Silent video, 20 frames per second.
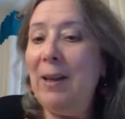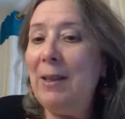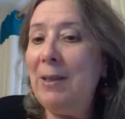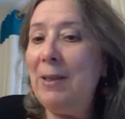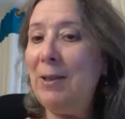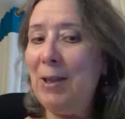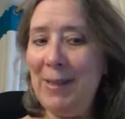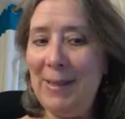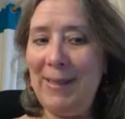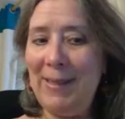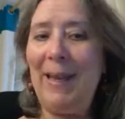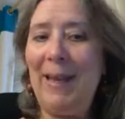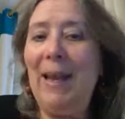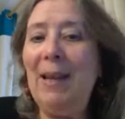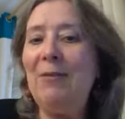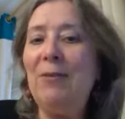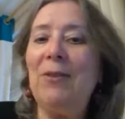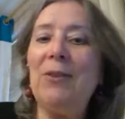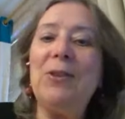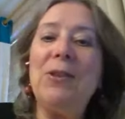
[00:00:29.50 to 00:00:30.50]
Just
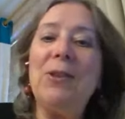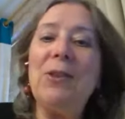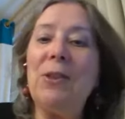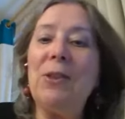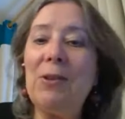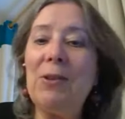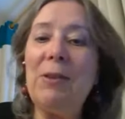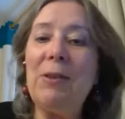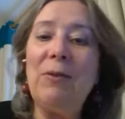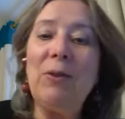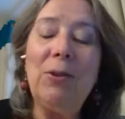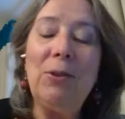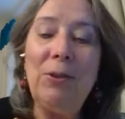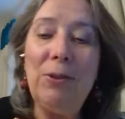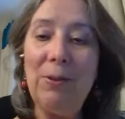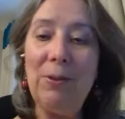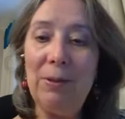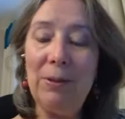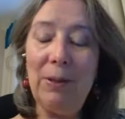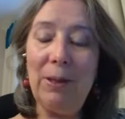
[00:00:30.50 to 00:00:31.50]
again, for those of you
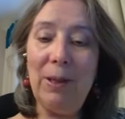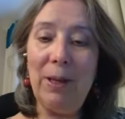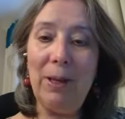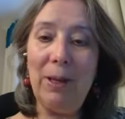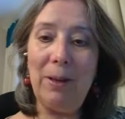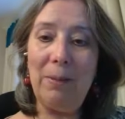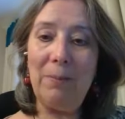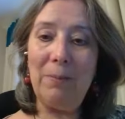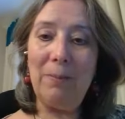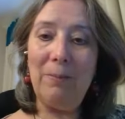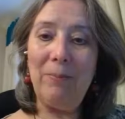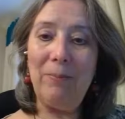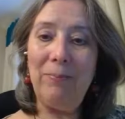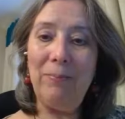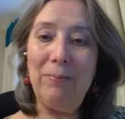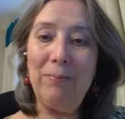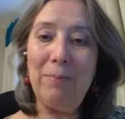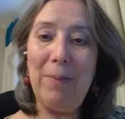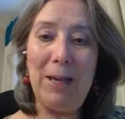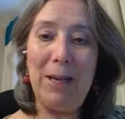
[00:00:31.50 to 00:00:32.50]
who
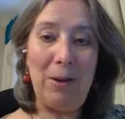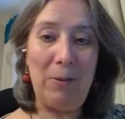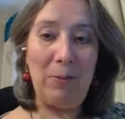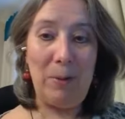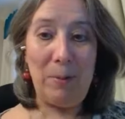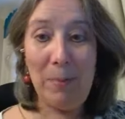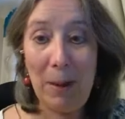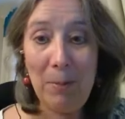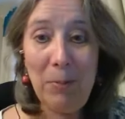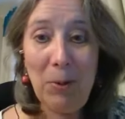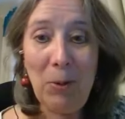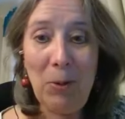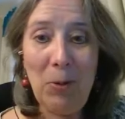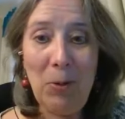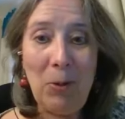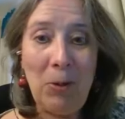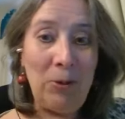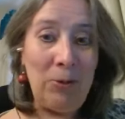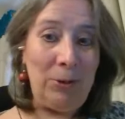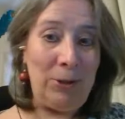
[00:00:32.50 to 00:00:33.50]
may not remember
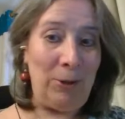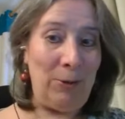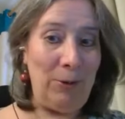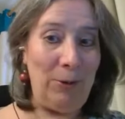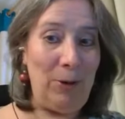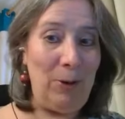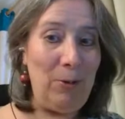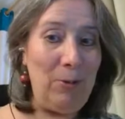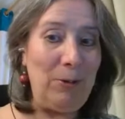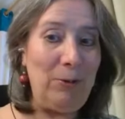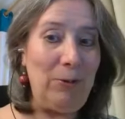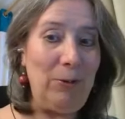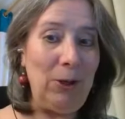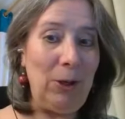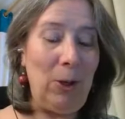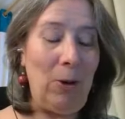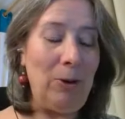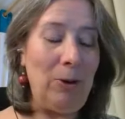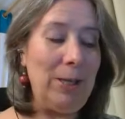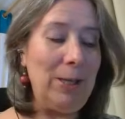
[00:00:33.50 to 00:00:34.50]
or who don't know what
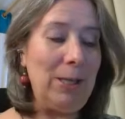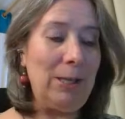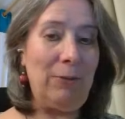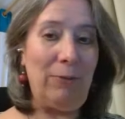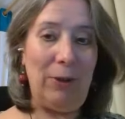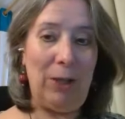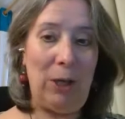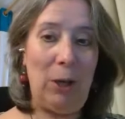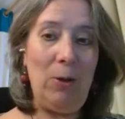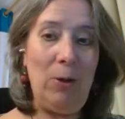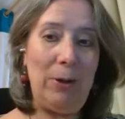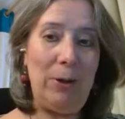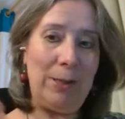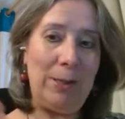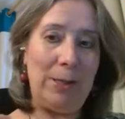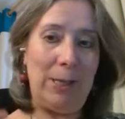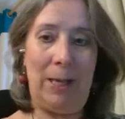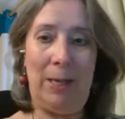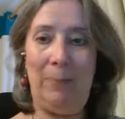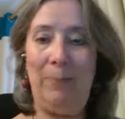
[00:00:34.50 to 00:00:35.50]
Philo
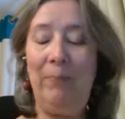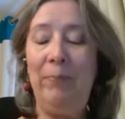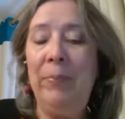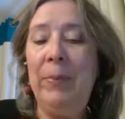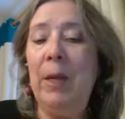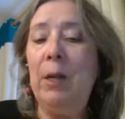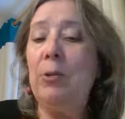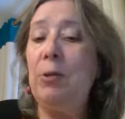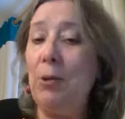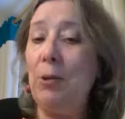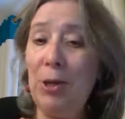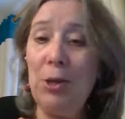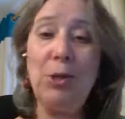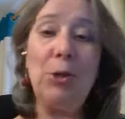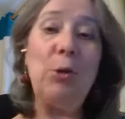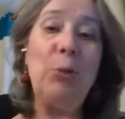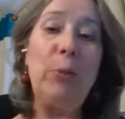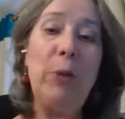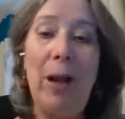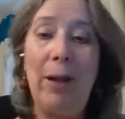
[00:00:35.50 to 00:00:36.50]
is a
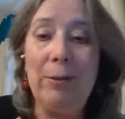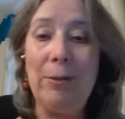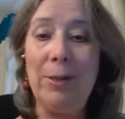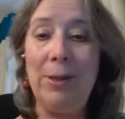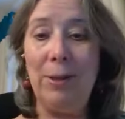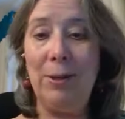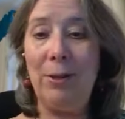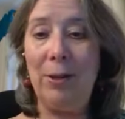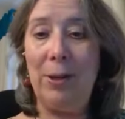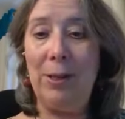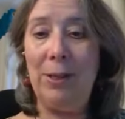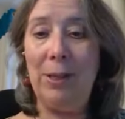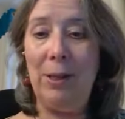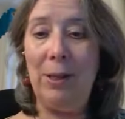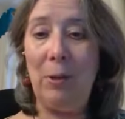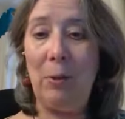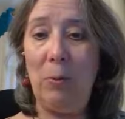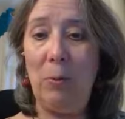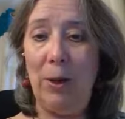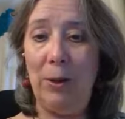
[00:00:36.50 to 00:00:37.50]
traditional practice in
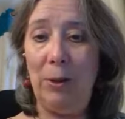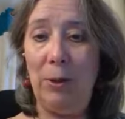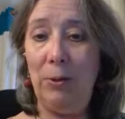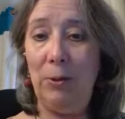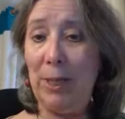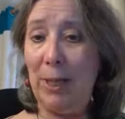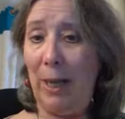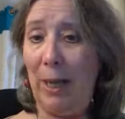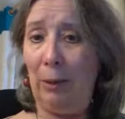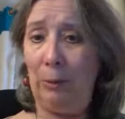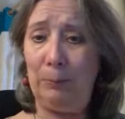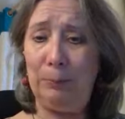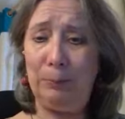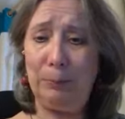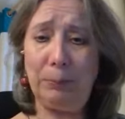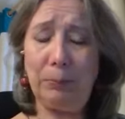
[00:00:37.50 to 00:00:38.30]
Trentino where you tell